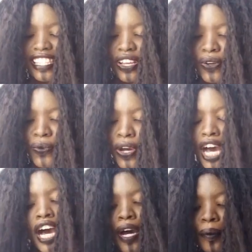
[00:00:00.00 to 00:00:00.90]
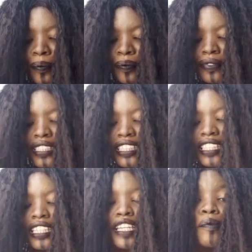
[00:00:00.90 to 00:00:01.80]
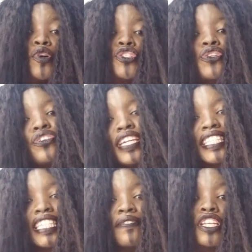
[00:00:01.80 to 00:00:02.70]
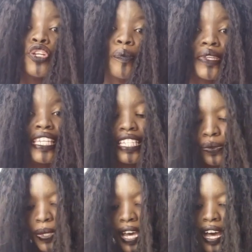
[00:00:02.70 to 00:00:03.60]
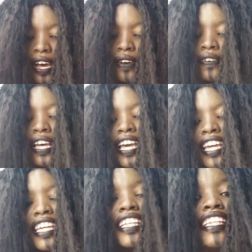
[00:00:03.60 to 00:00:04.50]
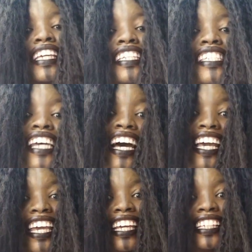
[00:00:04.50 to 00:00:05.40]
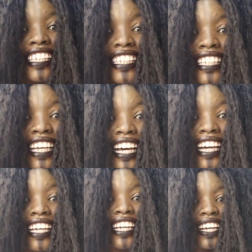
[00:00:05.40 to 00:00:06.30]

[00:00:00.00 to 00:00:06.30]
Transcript: So um, the most creative, the nominees we have Kenicha and Kigai.